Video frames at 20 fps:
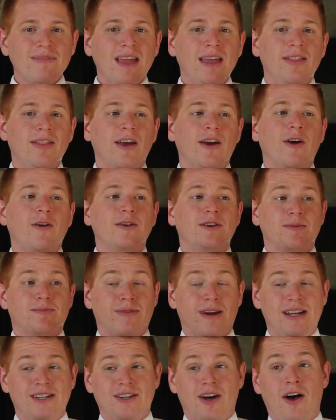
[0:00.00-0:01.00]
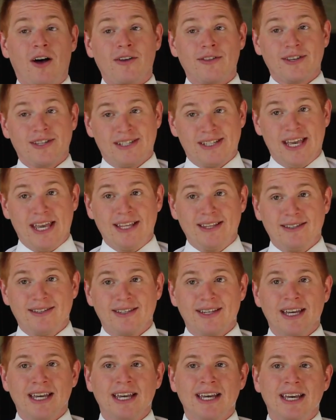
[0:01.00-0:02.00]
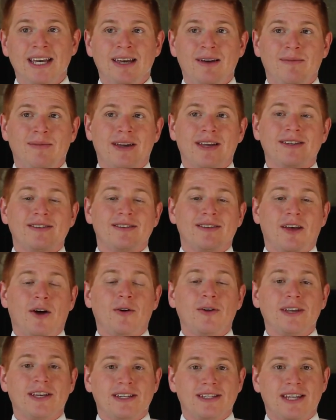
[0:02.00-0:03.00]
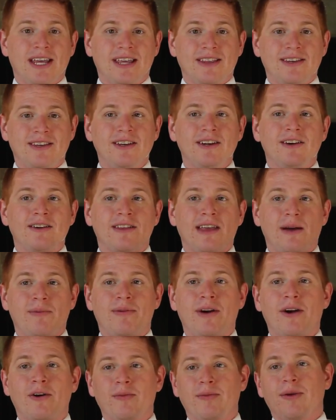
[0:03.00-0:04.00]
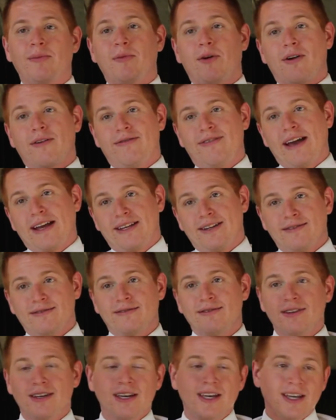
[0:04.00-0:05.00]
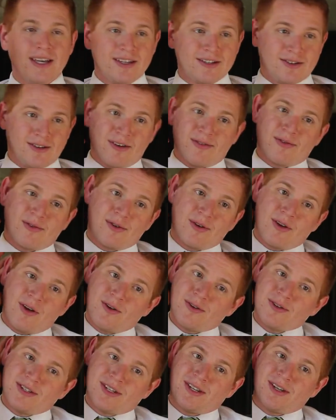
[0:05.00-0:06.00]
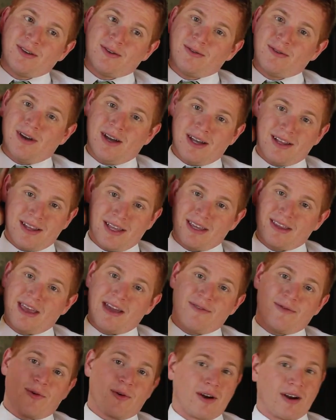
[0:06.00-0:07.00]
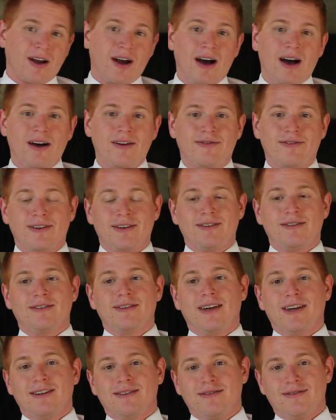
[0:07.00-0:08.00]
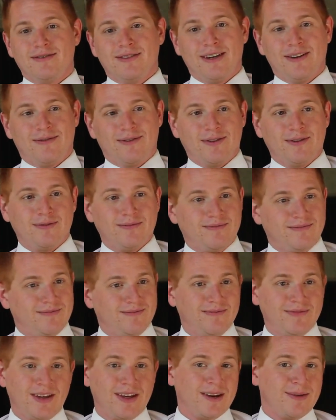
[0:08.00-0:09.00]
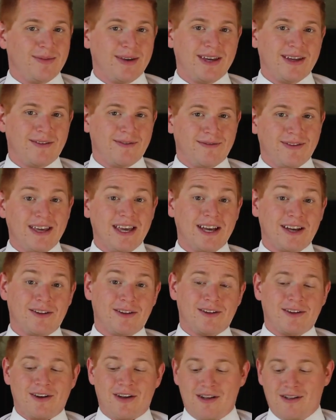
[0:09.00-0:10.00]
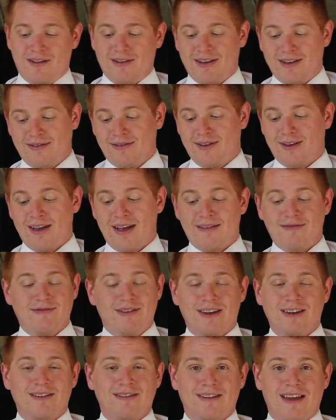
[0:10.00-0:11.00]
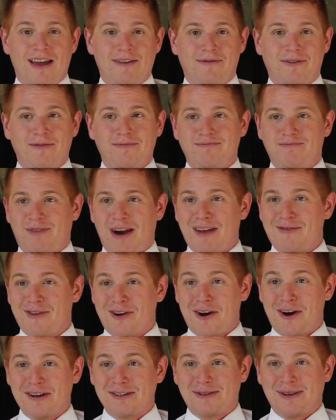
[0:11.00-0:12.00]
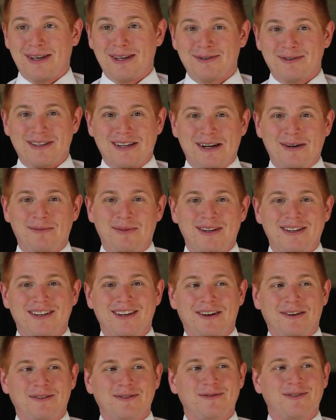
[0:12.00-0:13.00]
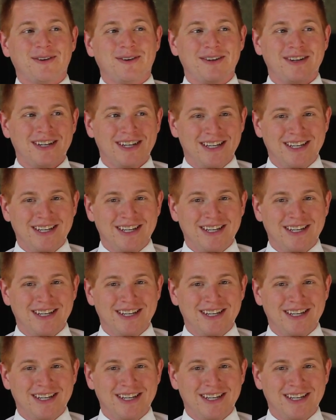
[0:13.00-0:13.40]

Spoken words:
And they go to pray to all the saints. Because of the holiest day of the year, that prayer will be more effective. So everyone goes to, like they have work off, and if you're going to be in a vehicle at all, they didn't have private cars while I was there, but if you're